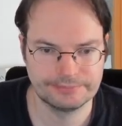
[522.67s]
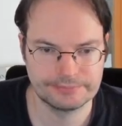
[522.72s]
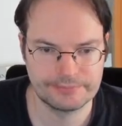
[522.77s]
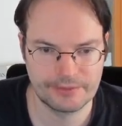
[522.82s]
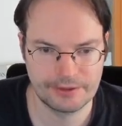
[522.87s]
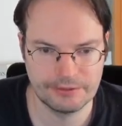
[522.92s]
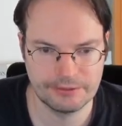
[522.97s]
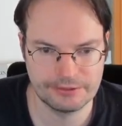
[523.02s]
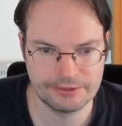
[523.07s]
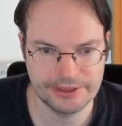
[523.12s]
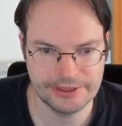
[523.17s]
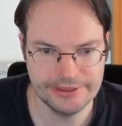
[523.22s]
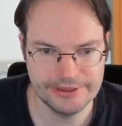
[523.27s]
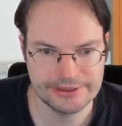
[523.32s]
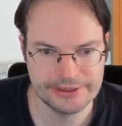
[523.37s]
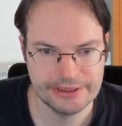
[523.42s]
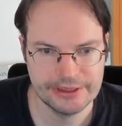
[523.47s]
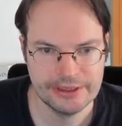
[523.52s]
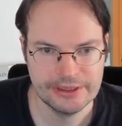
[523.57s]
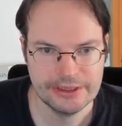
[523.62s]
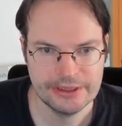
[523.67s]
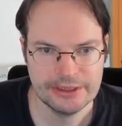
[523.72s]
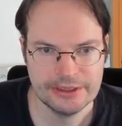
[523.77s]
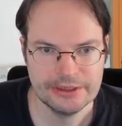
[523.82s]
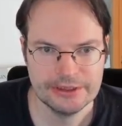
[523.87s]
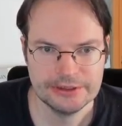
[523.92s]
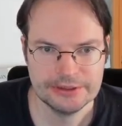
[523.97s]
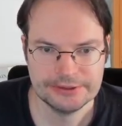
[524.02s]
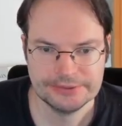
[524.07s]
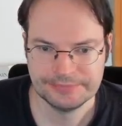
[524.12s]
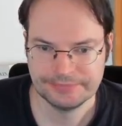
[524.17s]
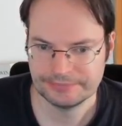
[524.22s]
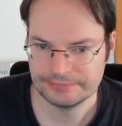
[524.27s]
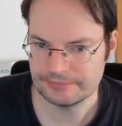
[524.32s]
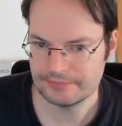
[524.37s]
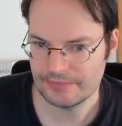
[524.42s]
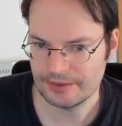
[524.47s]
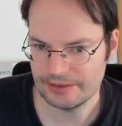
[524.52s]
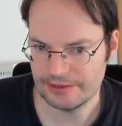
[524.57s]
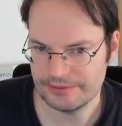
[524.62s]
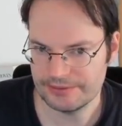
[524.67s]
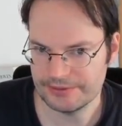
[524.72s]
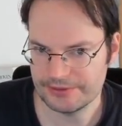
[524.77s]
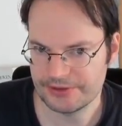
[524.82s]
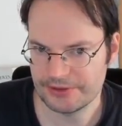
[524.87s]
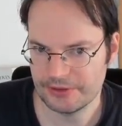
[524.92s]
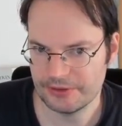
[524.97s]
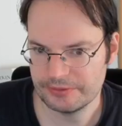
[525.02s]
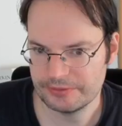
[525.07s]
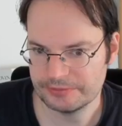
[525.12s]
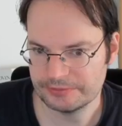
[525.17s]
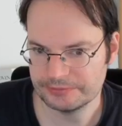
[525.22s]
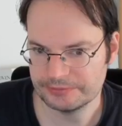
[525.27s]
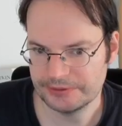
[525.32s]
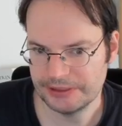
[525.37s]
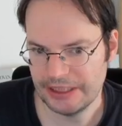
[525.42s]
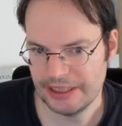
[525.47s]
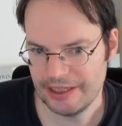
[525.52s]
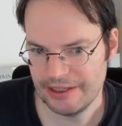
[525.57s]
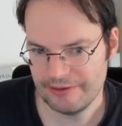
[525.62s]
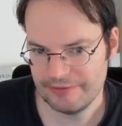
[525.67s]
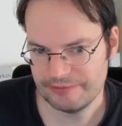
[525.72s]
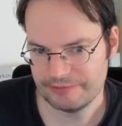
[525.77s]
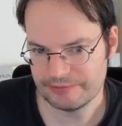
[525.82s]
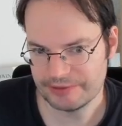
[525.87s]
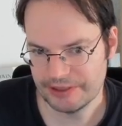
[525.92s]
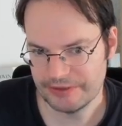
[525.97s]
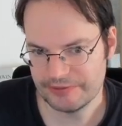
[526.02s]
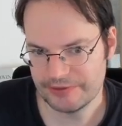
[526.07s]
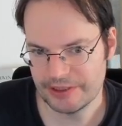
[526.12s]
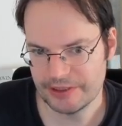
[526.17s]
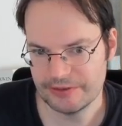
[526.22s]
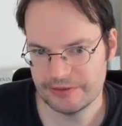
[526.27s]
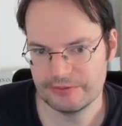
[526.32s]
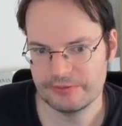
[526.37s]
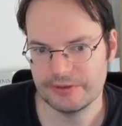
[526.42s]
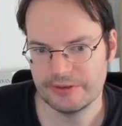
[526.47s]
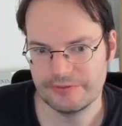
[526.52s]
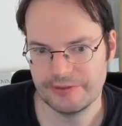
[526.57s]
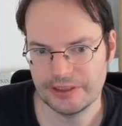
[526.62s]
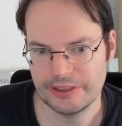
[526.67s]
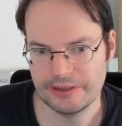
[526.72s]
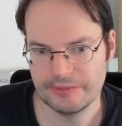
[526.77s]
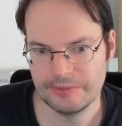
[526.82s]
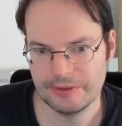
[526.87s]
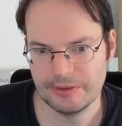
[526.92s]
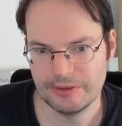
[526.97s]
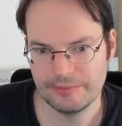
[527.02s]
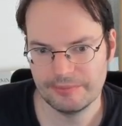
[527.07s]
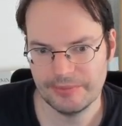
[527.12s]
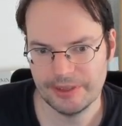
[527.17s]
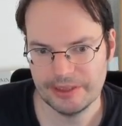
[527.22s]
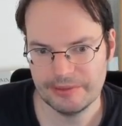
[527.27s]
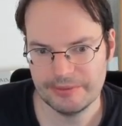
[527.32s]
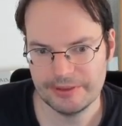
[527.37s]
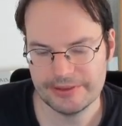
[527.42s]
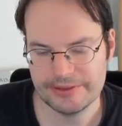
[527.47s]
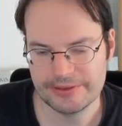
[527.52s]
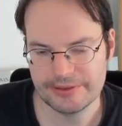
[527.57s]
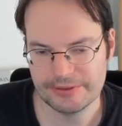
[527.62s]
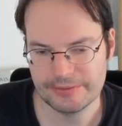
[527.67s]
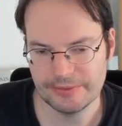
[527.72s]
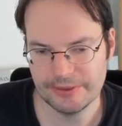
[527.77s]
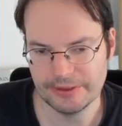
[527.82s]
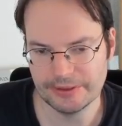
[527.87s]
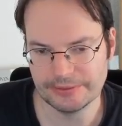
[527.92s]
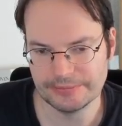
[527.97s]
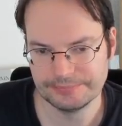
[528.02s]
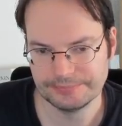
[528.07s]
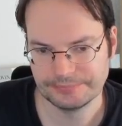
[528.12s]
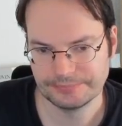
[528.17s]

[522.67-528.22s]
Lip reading: All right. So we have lift A2 available on maybes as well.